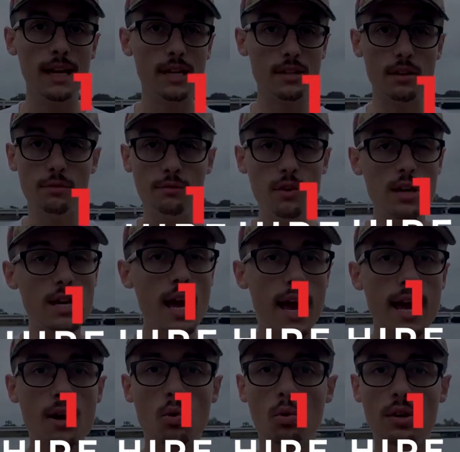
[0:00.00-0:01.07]
is a
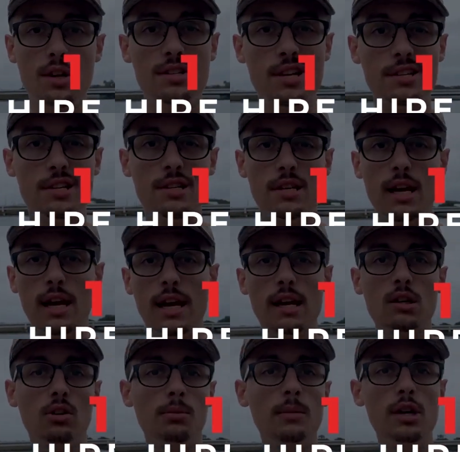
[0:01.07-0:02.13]
VA or an assistant to
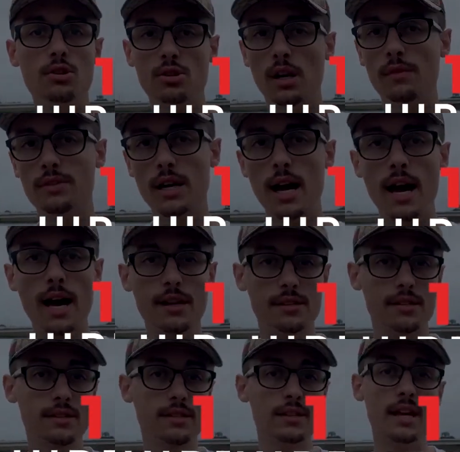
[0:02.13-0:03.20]
handle administrative tasks,